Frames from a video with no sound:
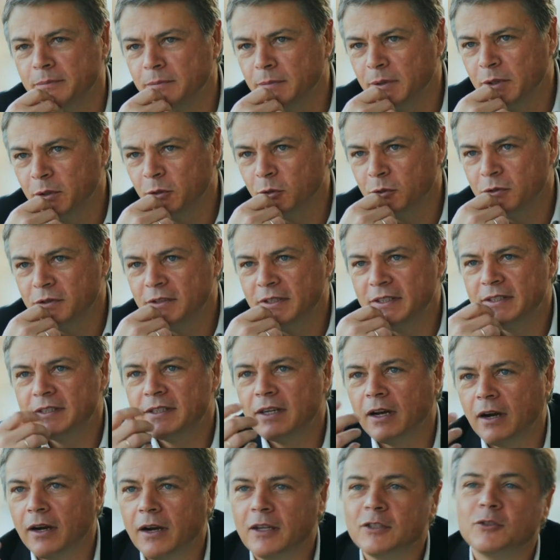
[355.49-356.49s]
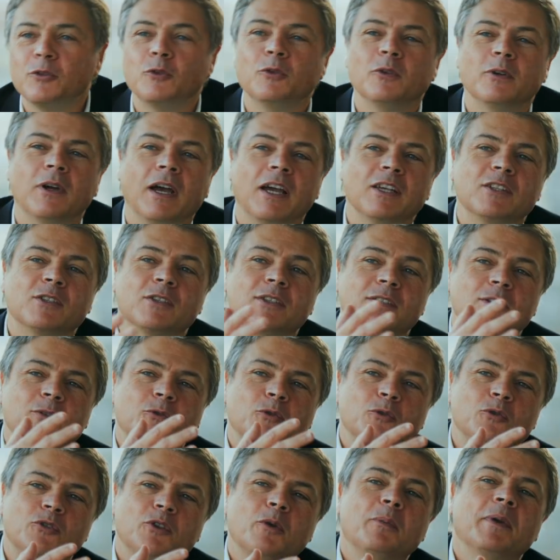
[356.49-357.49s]
because this car has a has
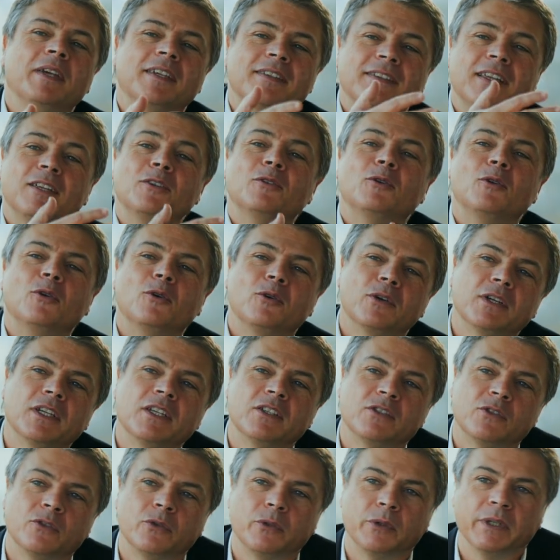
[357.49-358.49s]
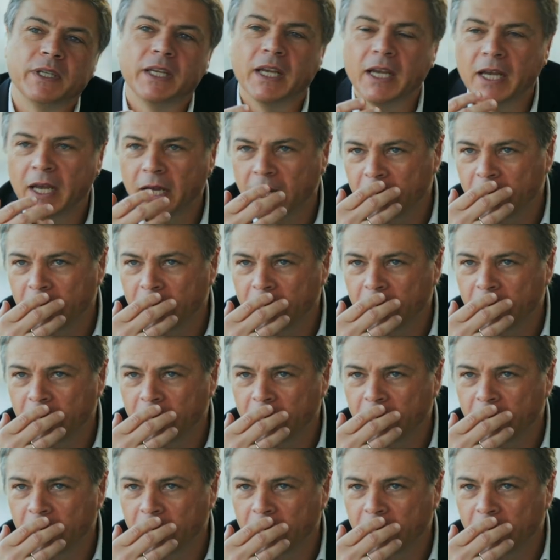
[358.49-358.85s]
to some extent a long history.